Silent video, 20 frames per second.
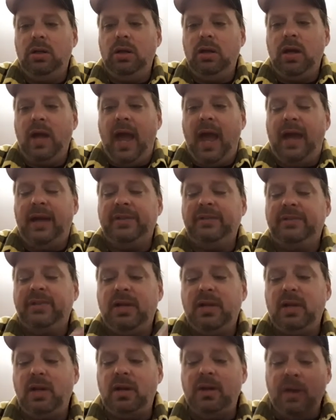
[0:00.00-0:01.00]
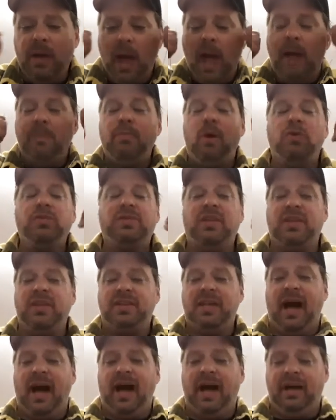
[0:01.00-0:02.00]
and most of the
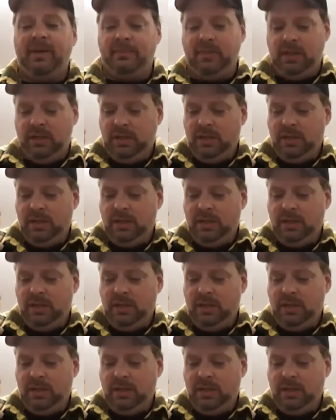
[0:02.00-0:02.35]
time,